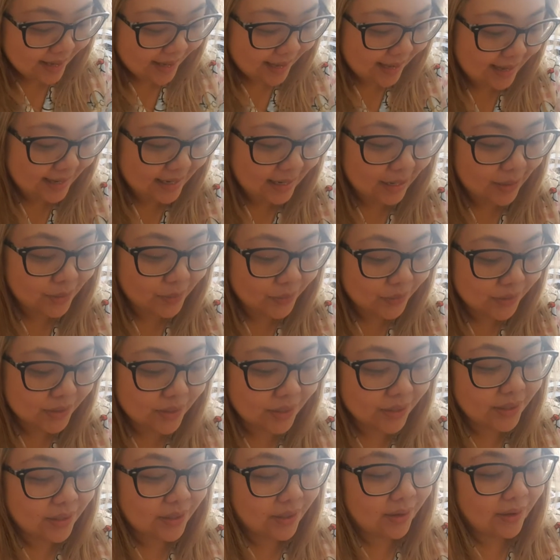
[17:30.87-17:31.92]
And I
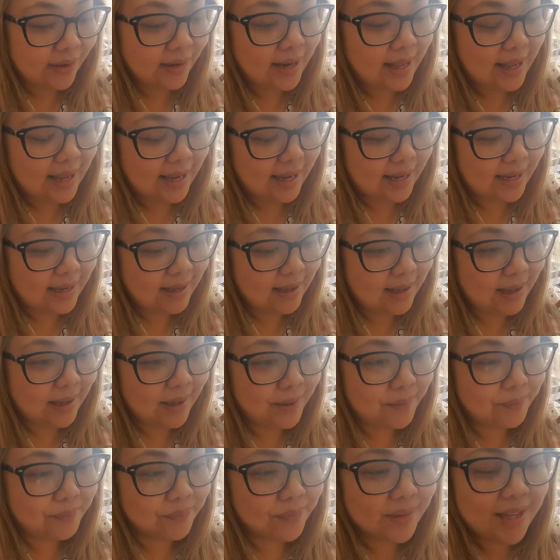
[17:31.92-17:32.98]
also got a
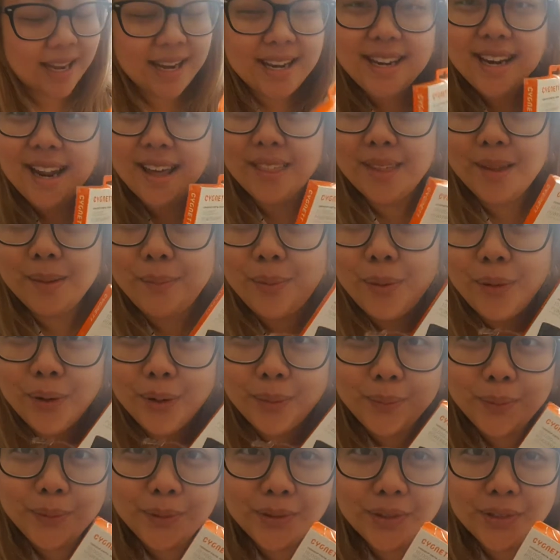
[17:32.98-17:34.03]
um, another
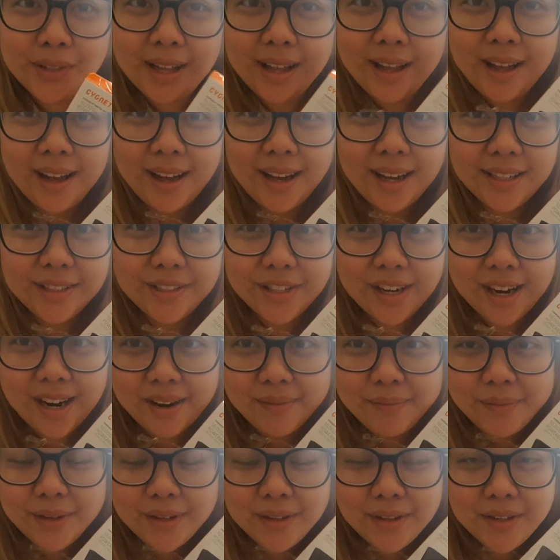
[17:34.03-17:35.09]
portable hard
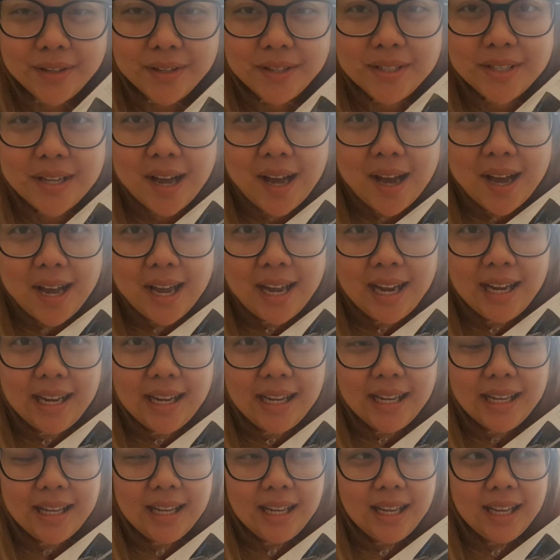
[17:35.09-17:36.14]
drive because
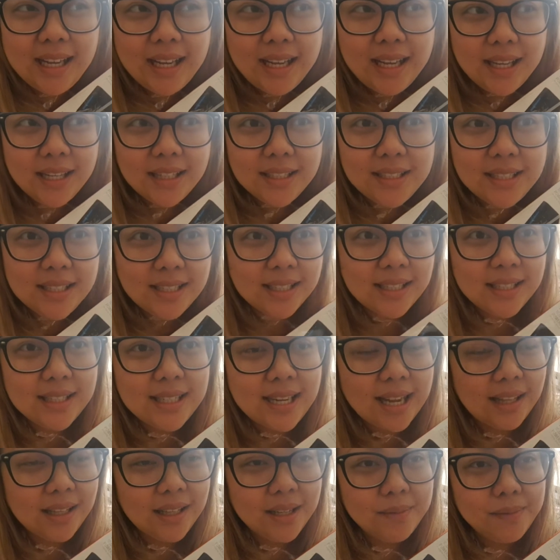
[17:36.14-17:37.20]
I didn't
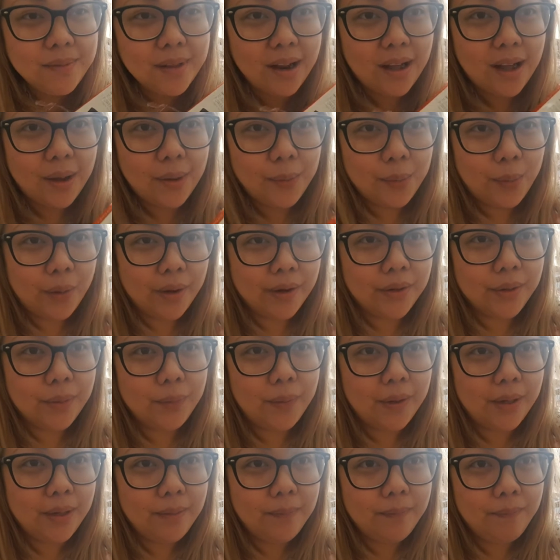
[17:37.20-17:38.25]
tell him that I wanted
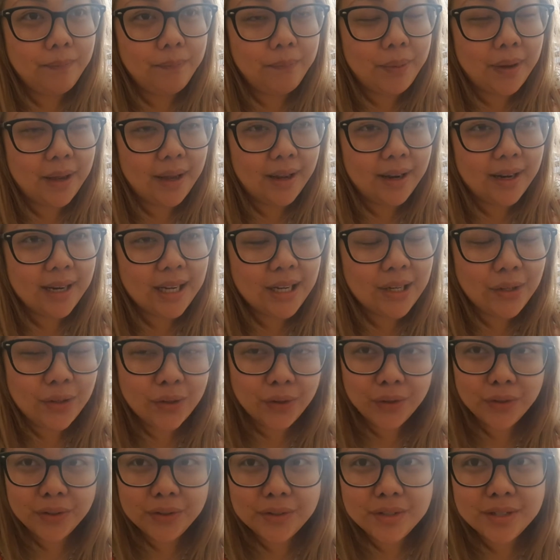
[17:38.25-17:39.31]
one, but he
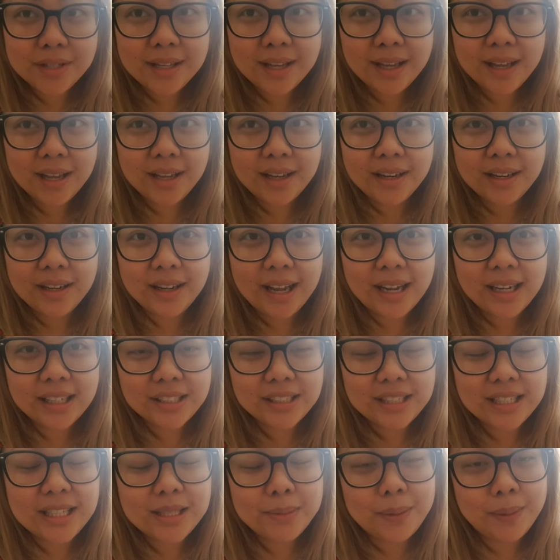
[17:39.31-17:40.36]
knows that
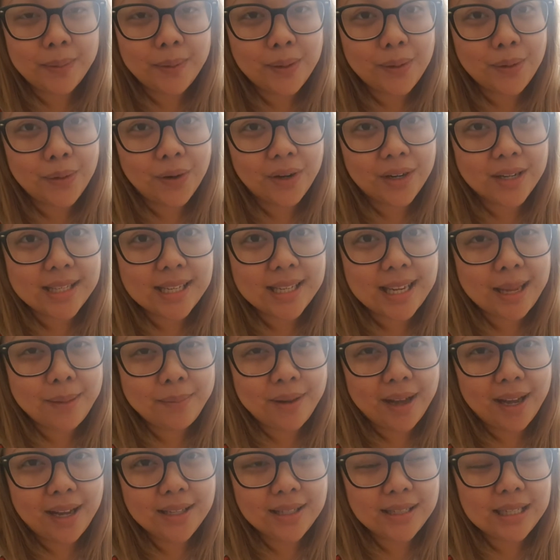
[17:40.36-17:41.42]
actually he's probably annoyed because I keep
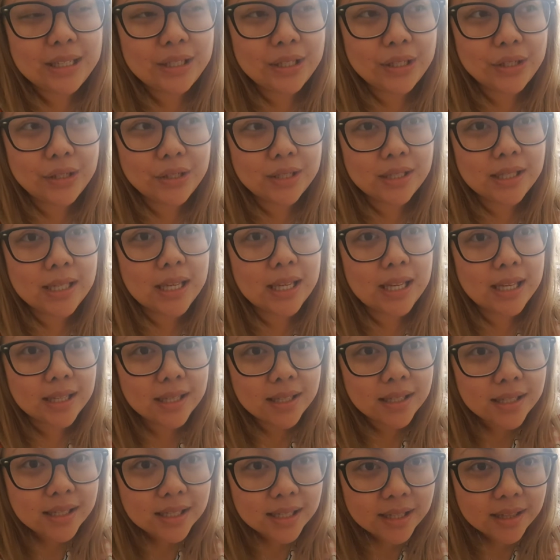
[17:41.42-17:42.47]
asking to use
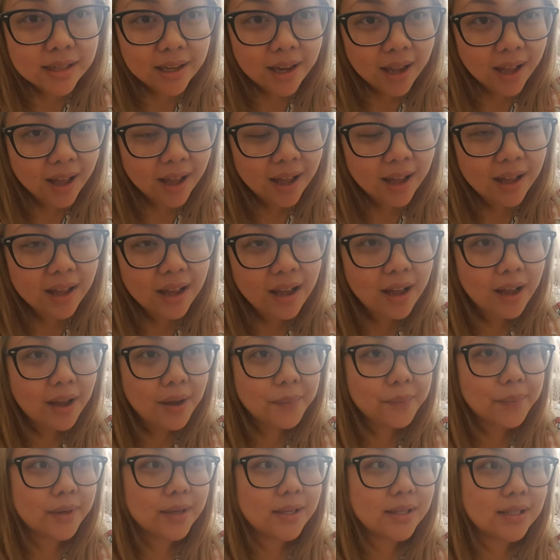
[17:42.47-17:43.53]
his in the car
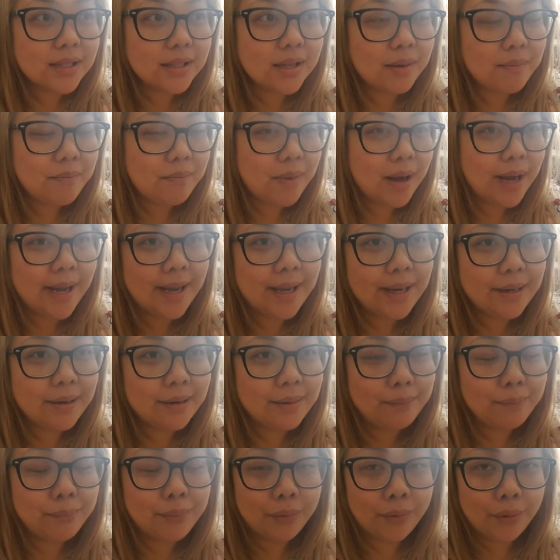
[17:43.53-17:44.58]
because
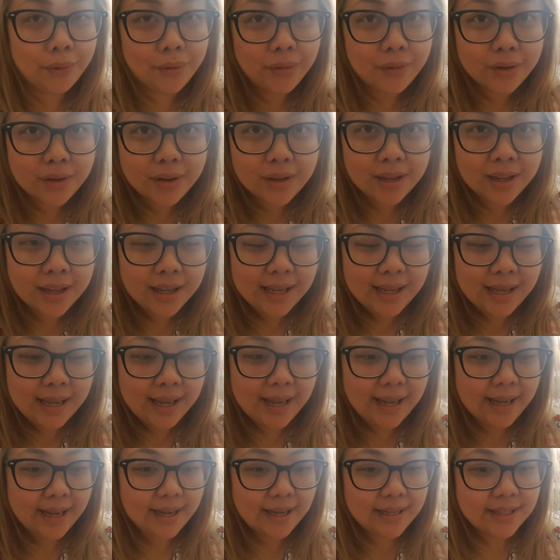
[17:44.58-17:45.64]
mine broke
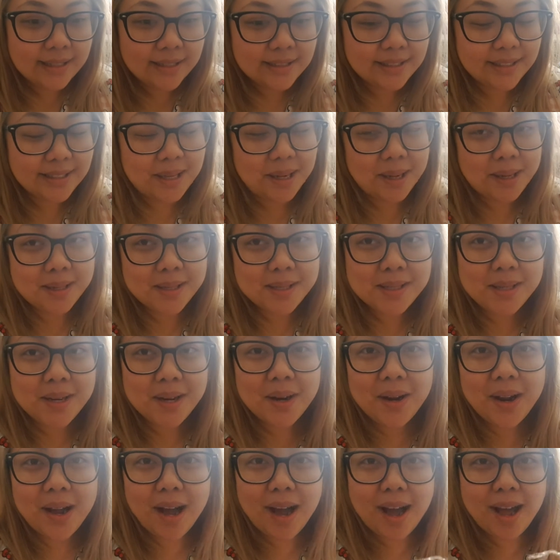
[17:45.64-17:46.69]
and yeah
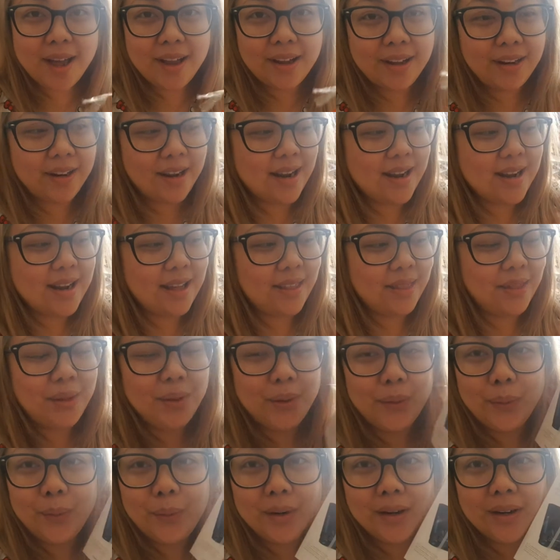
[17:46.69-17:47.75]
so I got
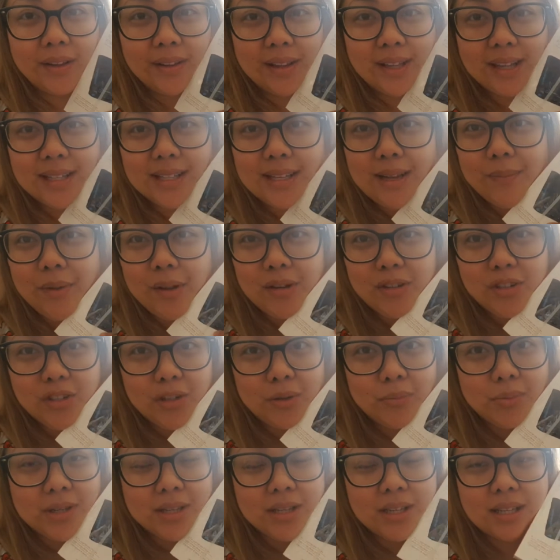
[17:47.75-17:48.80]
another one of these I'm not sure
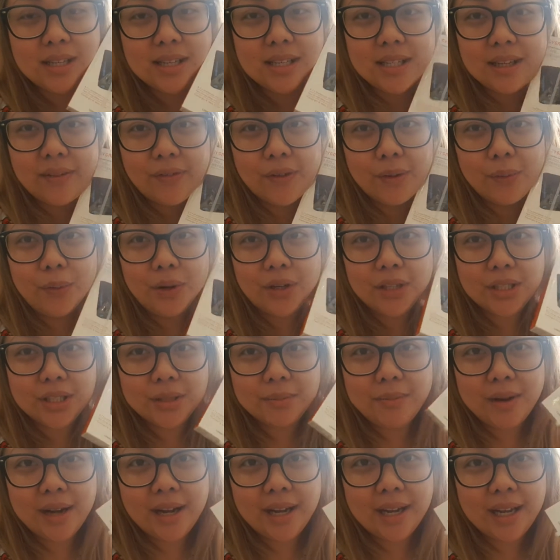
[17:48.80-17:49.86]
because if you watched
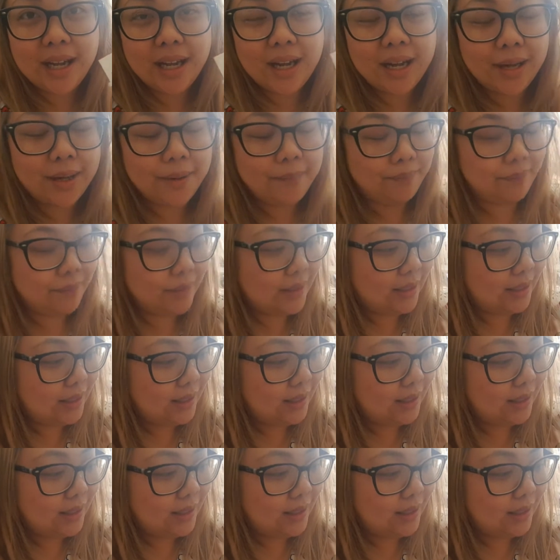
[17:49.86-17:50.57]
my um,